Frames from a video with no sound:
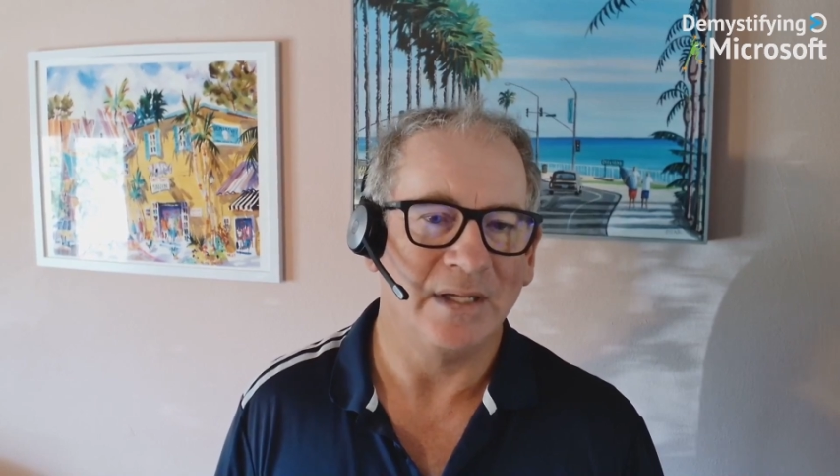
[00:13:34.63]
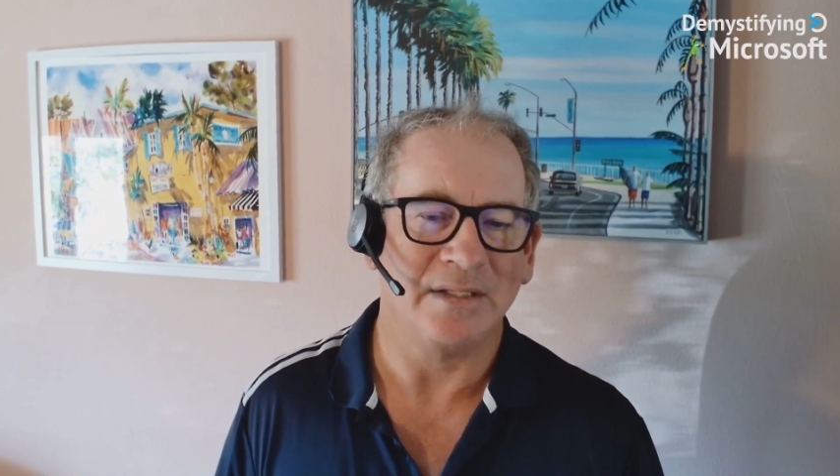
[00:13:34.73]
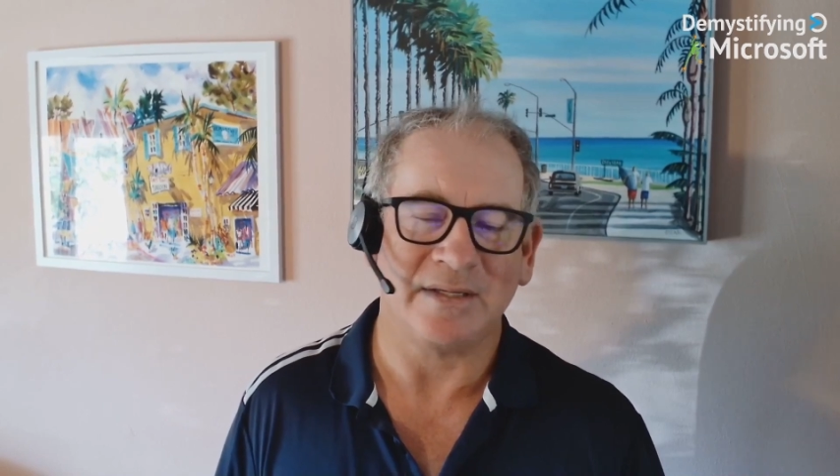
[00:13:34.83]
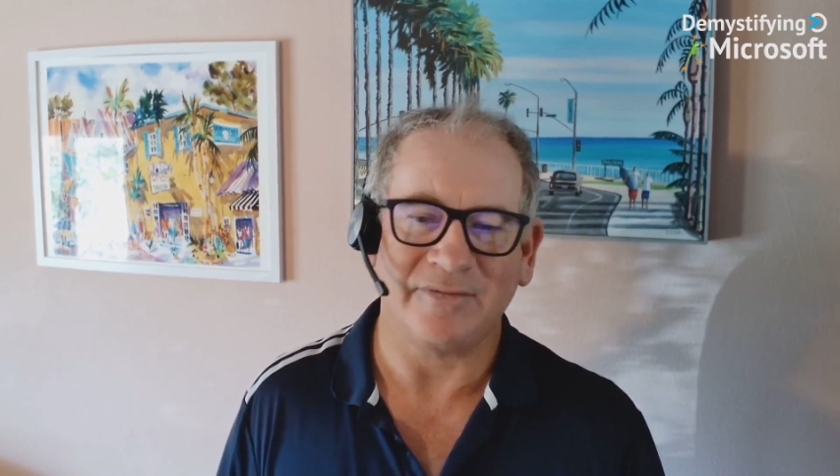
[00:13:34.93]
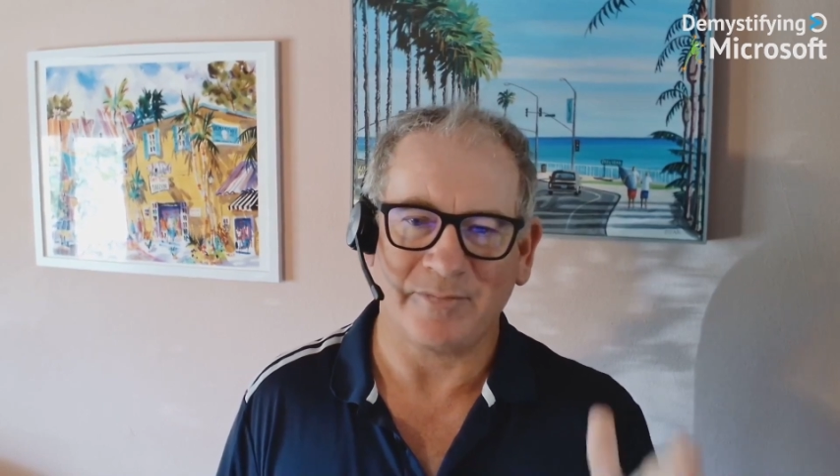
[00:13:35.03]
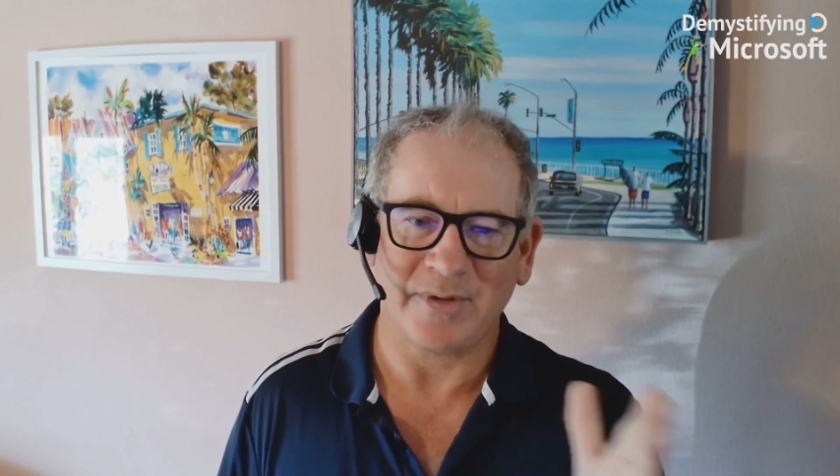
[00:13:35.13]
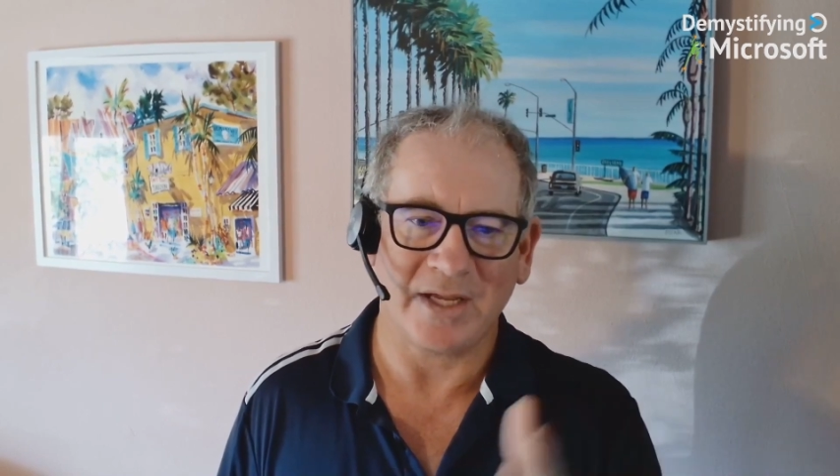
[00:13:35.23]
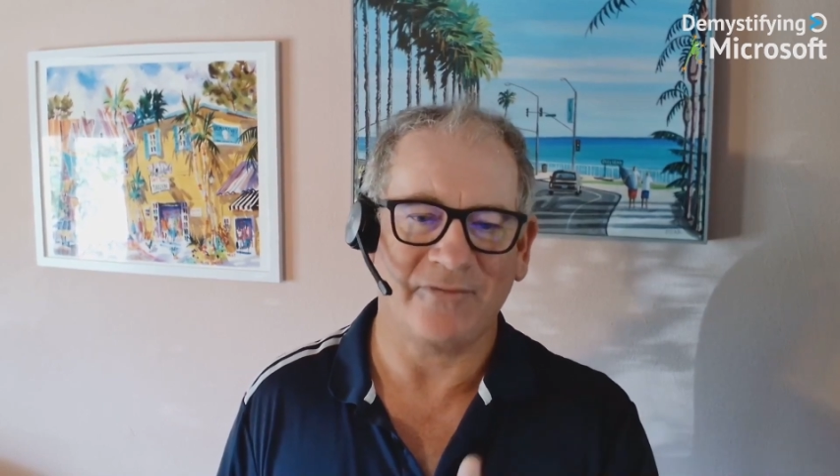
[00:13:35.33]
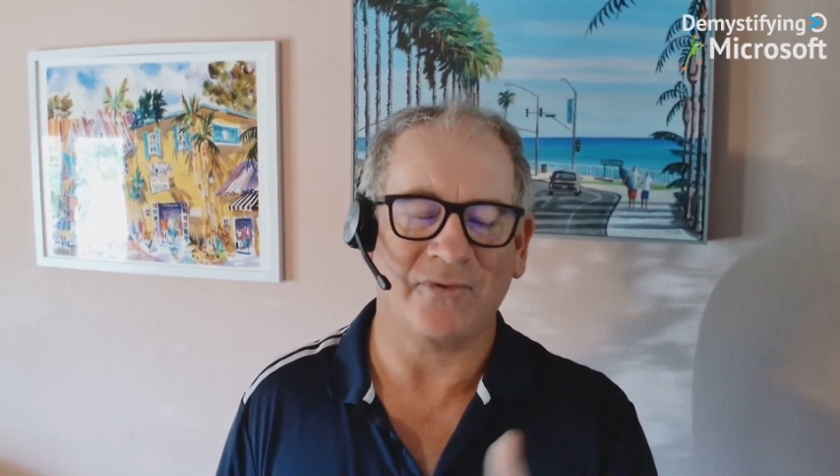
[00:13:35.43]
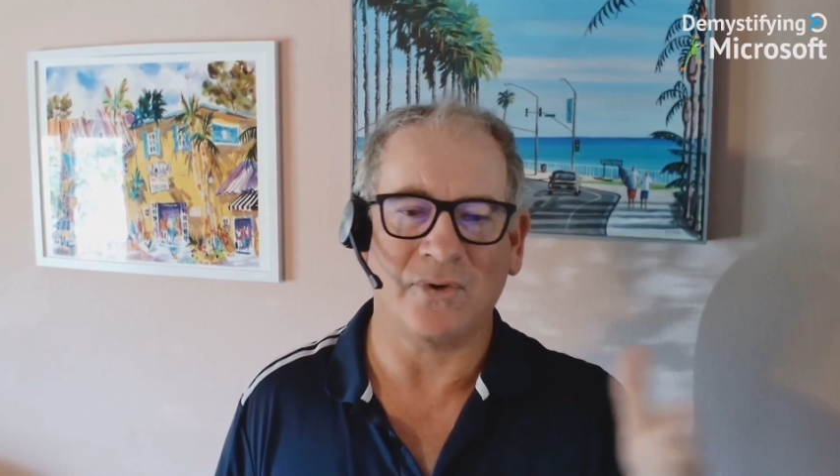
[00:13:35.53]
Didn't have to
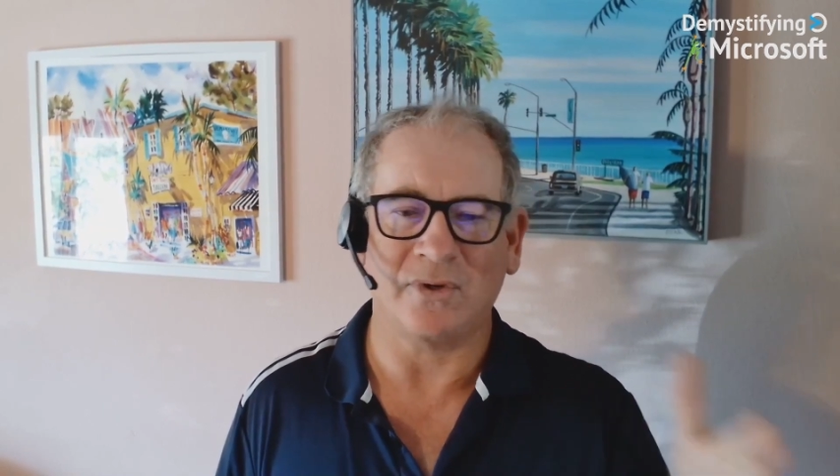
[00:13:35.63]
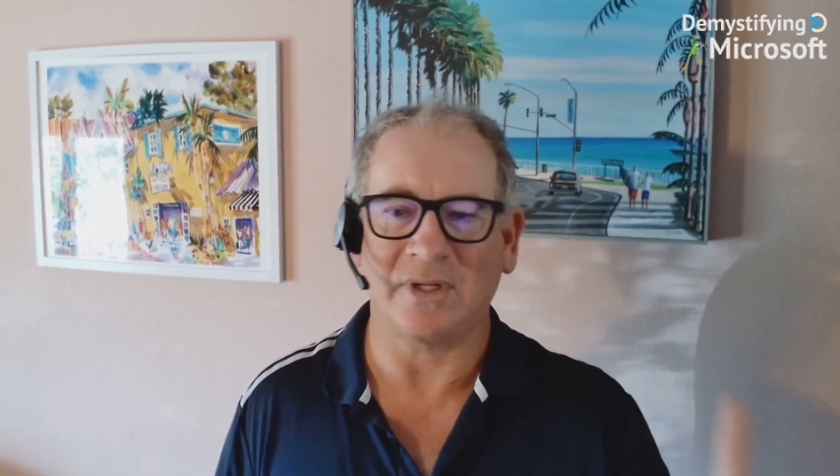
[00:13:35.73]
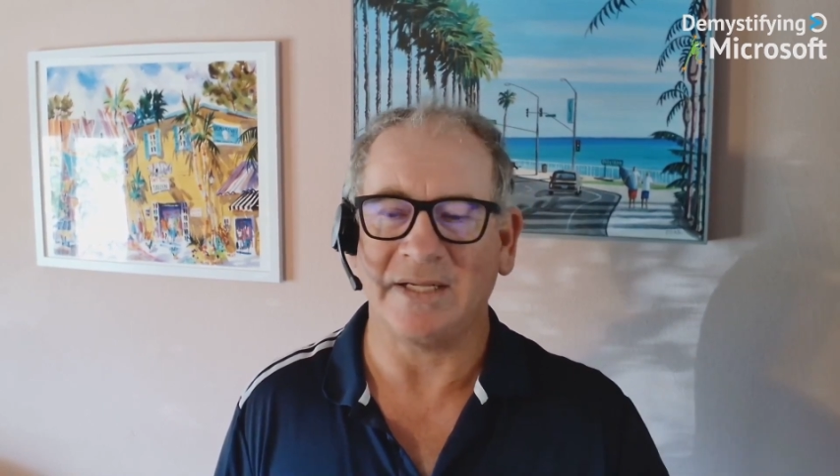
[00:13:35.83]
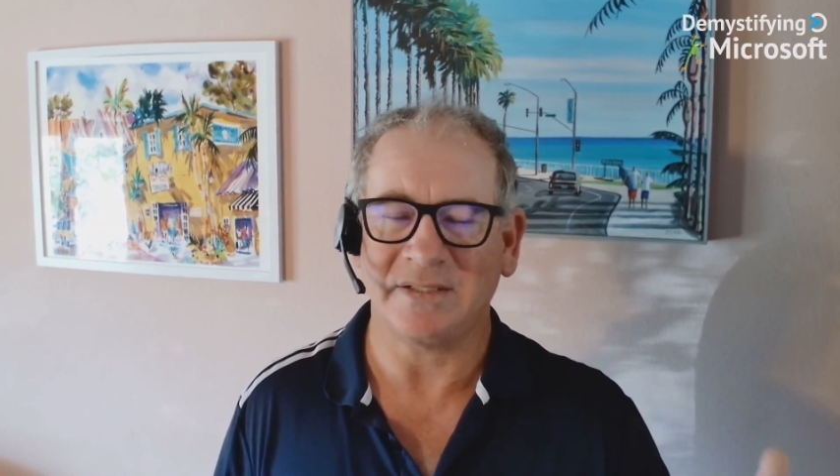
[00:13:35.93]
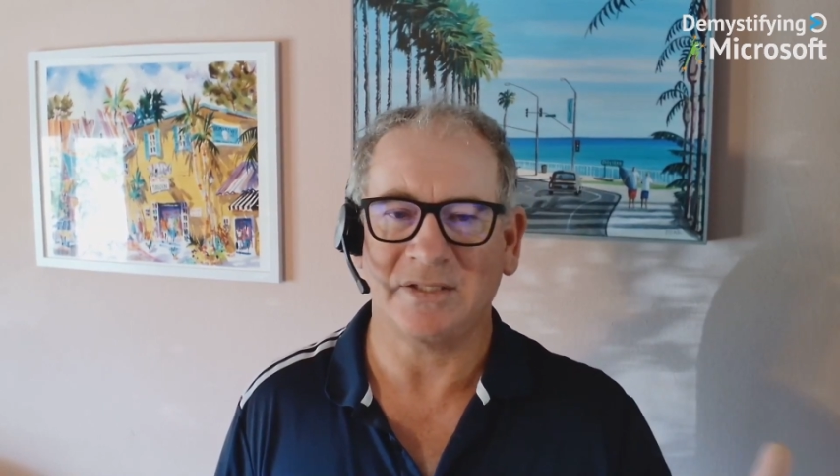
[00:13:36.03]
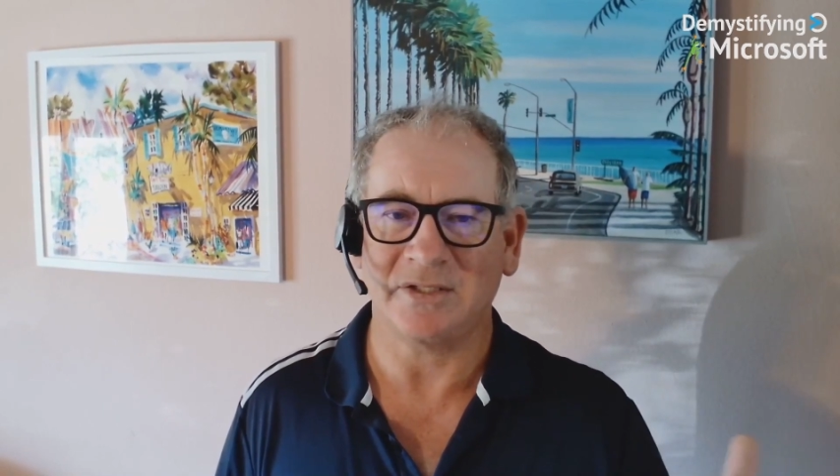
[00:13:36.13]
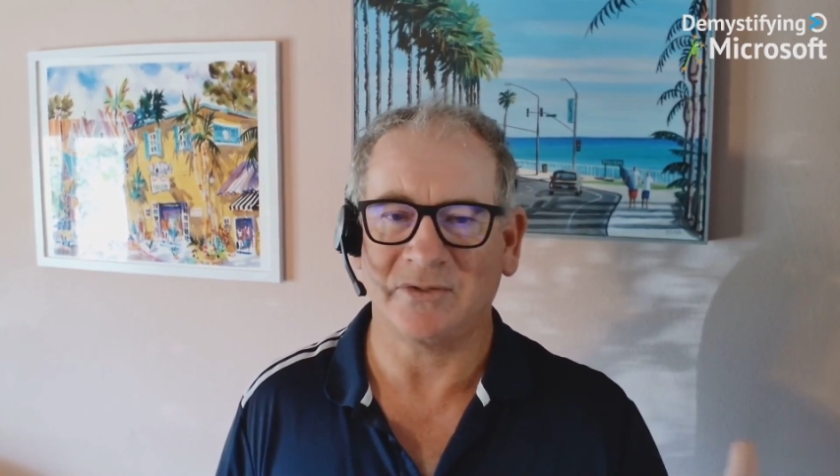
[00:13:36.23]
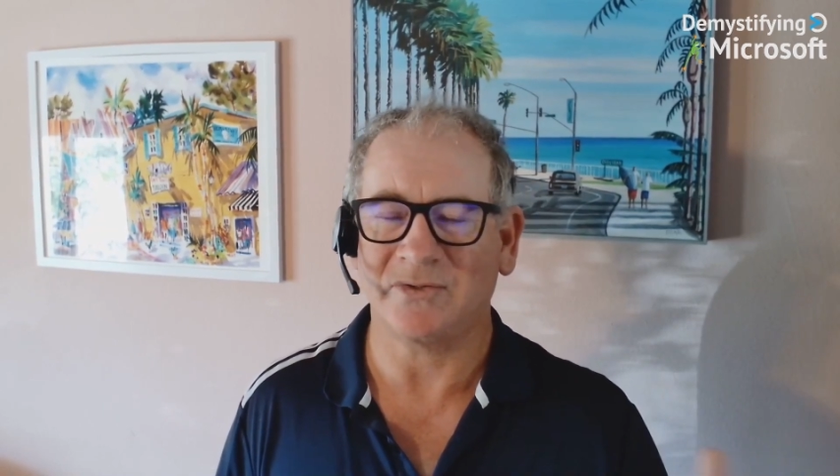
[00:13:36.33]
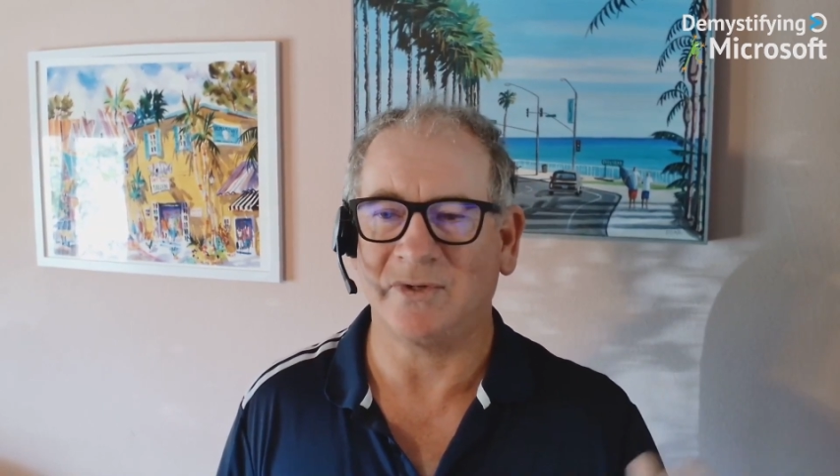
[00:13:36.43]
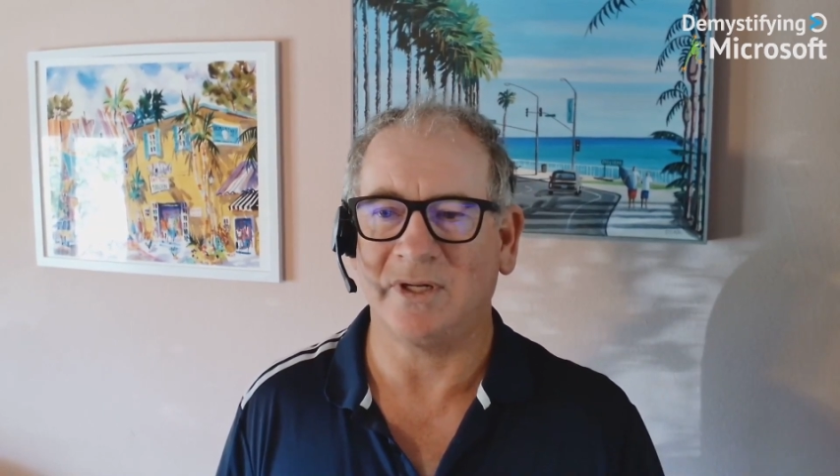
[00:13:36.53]
pay for
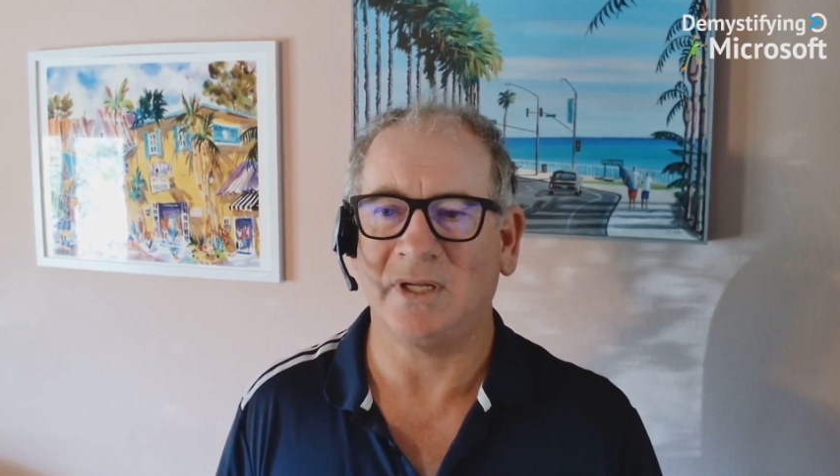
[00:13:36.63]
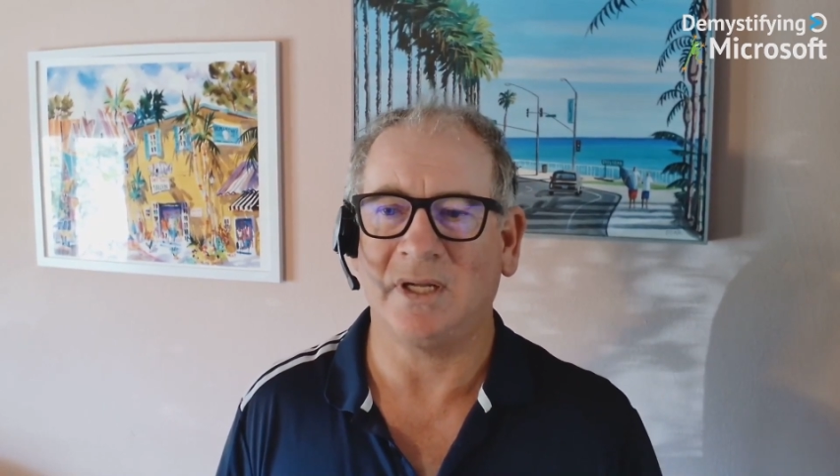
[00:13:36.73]
licenses or